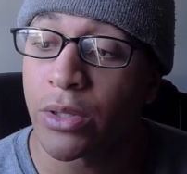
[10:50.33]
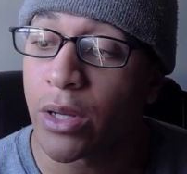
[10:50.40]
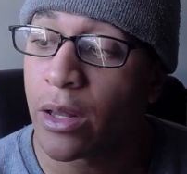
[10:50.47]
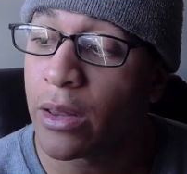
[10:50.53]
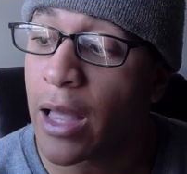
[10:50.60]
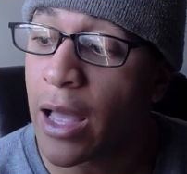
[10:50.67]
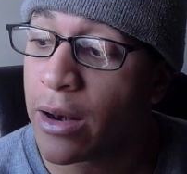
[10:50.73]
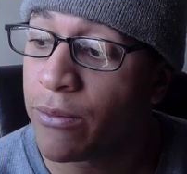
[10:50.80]
a
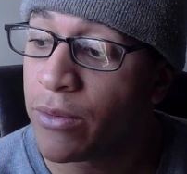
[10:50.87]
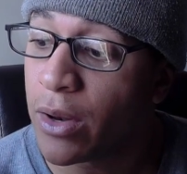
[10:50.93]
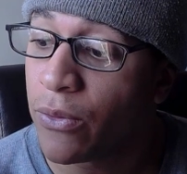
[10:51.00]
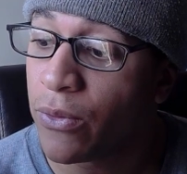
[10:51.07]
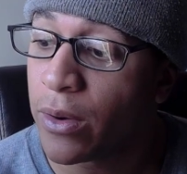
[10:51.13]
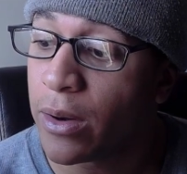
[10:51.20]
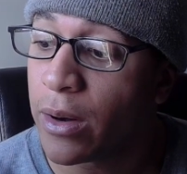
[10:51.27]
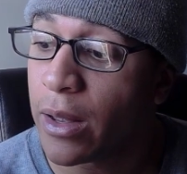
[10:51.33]
lot of
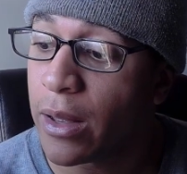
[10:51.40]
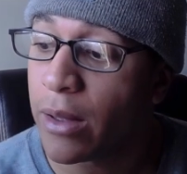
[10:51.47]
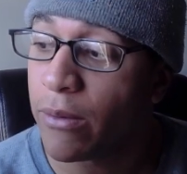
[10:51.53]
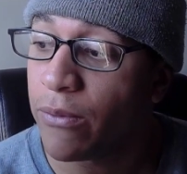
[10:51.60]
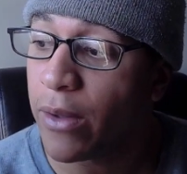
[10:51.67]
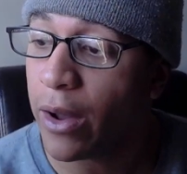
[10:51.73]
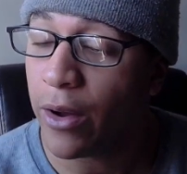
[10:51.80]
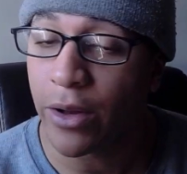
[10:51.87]
different
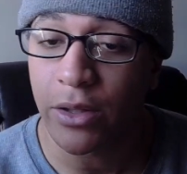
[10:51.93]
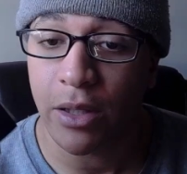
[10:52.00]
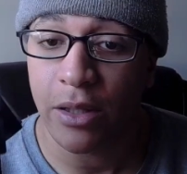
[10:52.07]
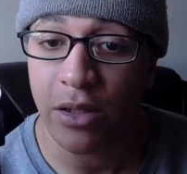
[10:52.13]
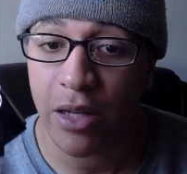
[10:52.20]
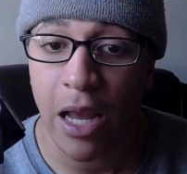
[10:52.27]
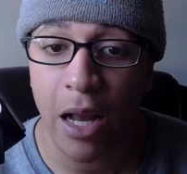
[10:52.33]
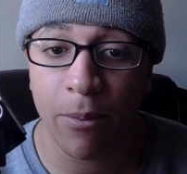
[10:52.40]
variants of
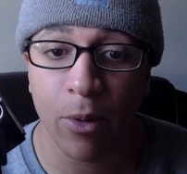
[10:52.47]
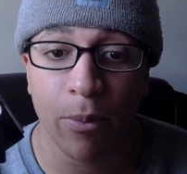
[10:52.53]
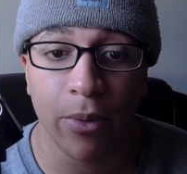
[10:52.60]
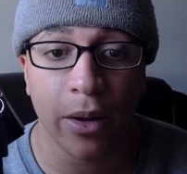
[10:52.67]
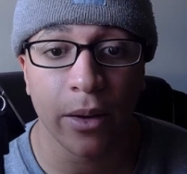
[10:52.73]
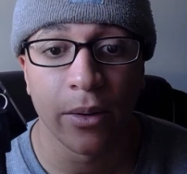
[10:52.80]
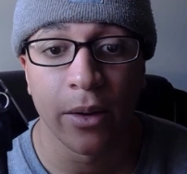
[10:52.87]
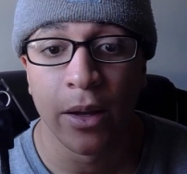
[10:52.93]
this camera,
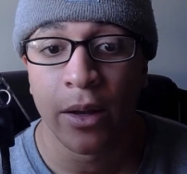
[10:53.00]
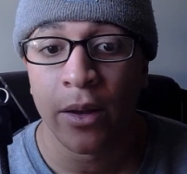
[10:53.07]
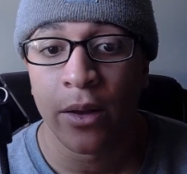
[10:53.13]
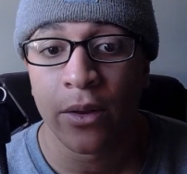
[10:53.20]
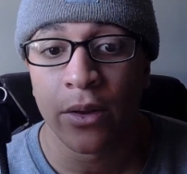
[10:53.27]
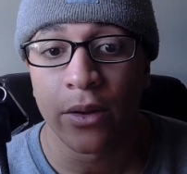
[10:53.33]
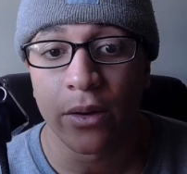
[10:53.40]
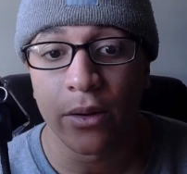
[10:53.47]
but
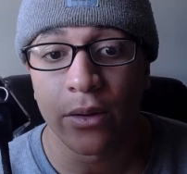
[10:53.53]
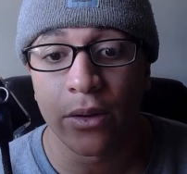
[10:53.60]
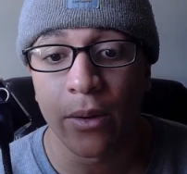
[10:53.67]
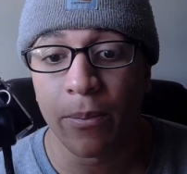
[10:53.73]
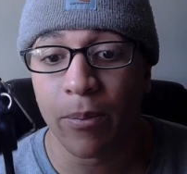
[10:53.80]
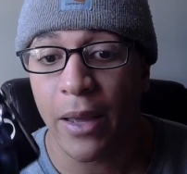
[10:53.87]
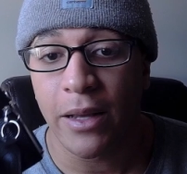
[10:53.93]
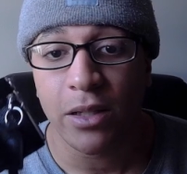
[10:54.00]
the
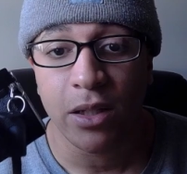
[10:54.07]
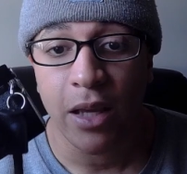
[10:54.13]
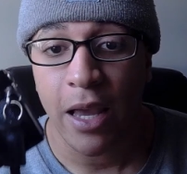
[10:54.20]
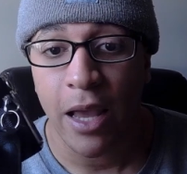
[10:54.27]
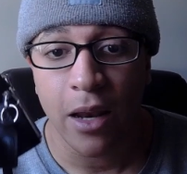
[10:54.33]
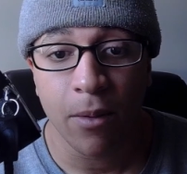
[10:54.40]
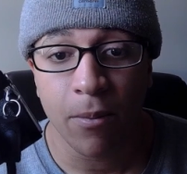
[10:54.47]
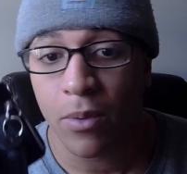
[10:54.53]
base
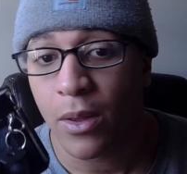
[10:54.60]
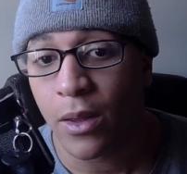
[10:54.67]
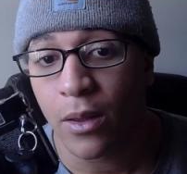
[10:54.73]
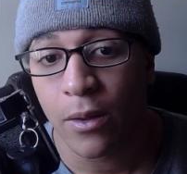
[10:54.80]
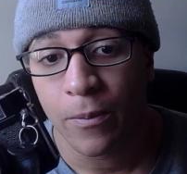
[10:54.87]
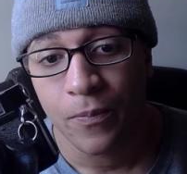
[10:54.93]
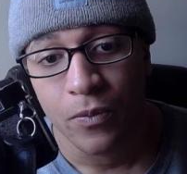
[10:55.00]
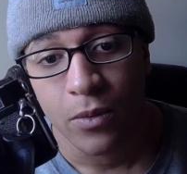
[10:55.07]
Canon
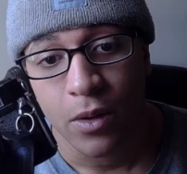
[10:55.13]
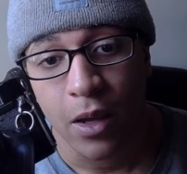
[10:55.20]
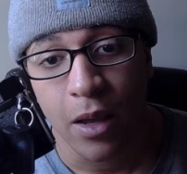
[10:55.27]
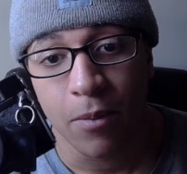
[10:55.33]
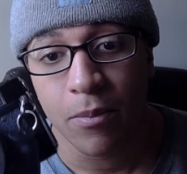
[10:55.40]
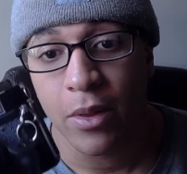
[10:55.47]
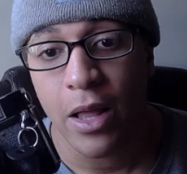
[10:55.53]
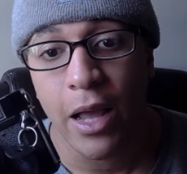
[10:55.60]
P
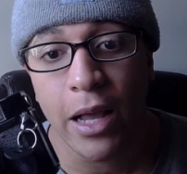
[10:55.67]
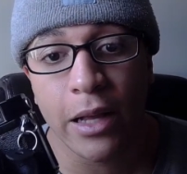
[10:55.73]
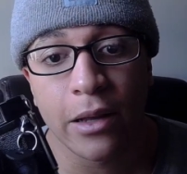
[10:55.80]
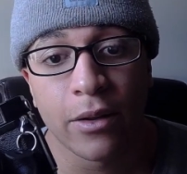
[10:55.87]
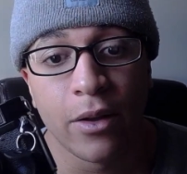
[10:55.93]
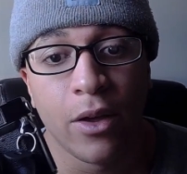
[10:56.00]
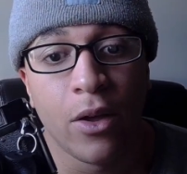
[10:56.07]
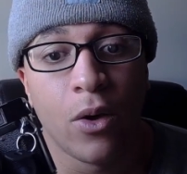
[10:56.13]
in black
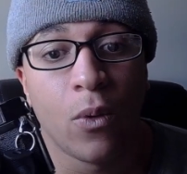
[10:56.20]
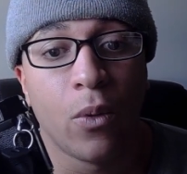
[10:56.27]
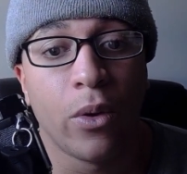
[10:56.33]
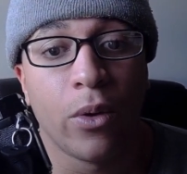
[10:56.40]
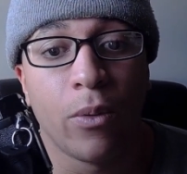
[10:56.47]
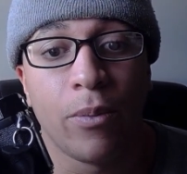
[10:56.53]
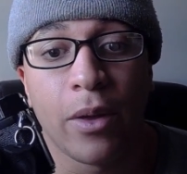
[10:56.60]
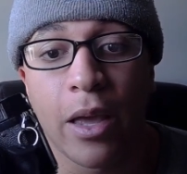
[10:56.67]

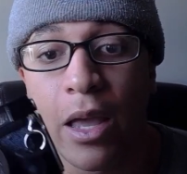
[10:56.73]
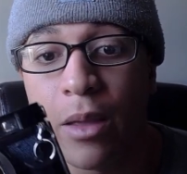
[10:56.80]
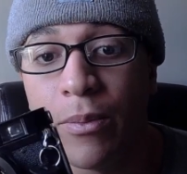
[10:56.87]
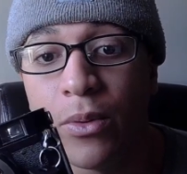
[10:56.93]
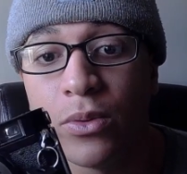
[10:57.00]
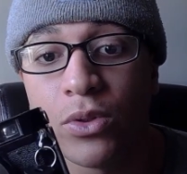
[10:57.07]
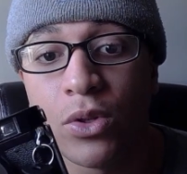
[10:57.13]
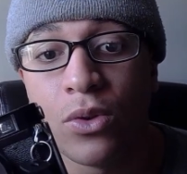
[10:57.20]
will be
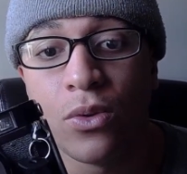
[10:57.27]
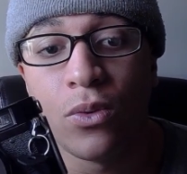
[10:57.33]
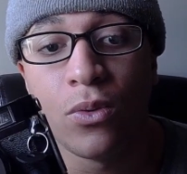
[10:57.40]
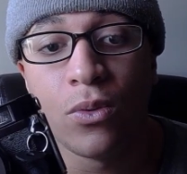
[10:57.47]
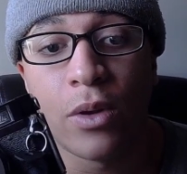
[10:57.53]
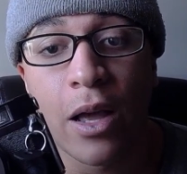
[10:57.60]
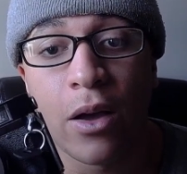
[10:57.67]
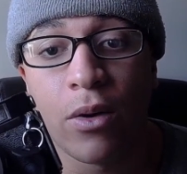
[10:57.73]
able
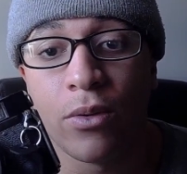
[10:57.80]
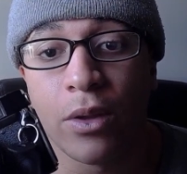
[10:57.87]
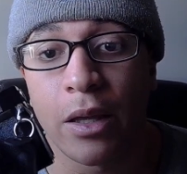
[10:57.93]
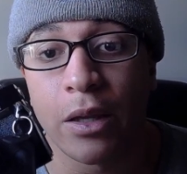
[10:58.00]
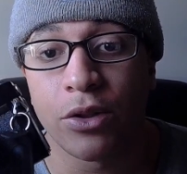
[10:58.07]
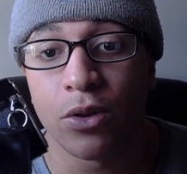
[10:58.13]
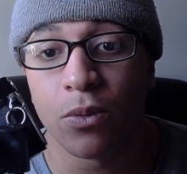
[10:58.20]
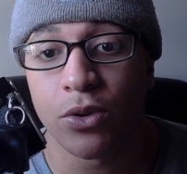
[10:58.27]
to not only
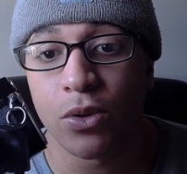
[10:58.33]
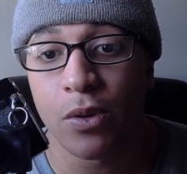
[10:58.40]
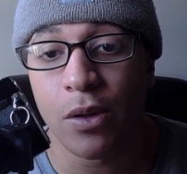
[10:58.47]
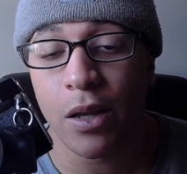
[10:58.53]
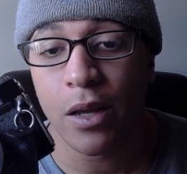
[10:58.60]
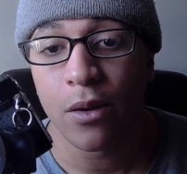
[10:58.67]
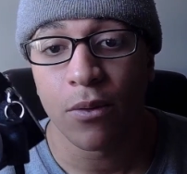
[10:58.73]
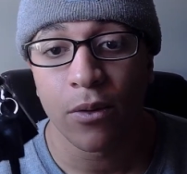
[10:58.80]
get you what you
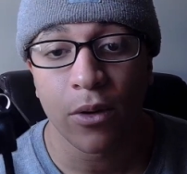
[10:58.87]
need,